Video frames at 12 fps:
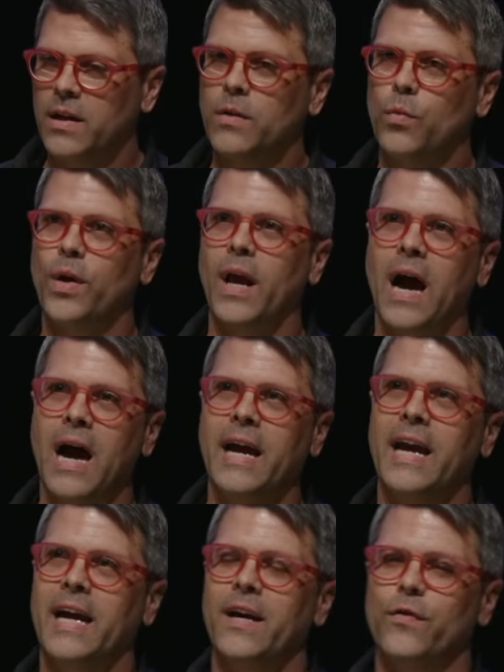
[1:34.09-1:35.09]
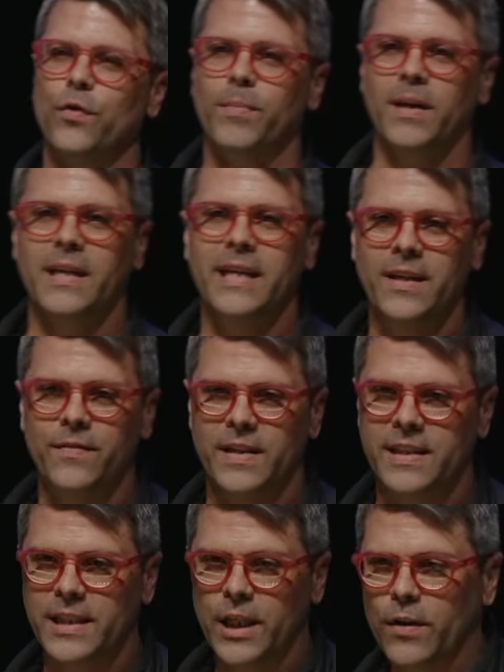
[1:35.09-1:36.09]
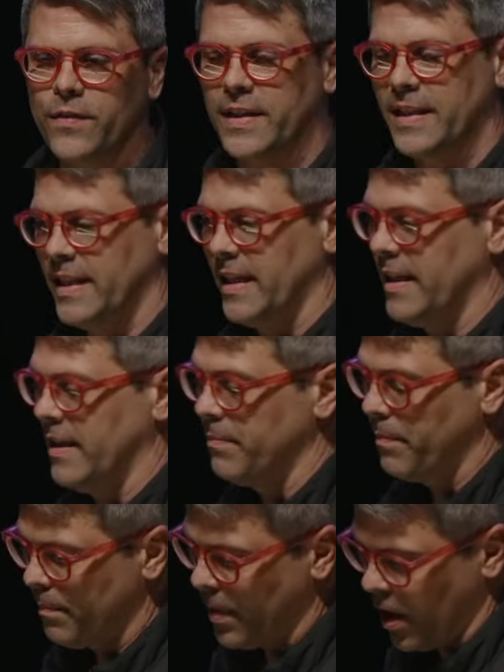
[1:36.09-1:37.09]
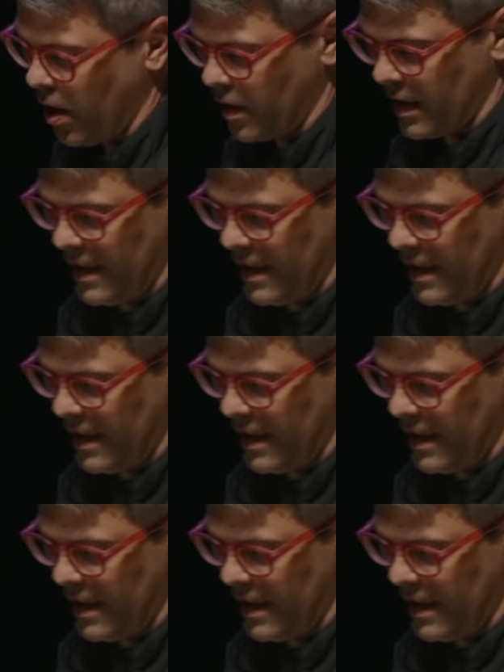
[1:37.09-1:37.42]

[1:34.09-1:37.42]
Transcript: would I ever believe that Sylvia didn't belong in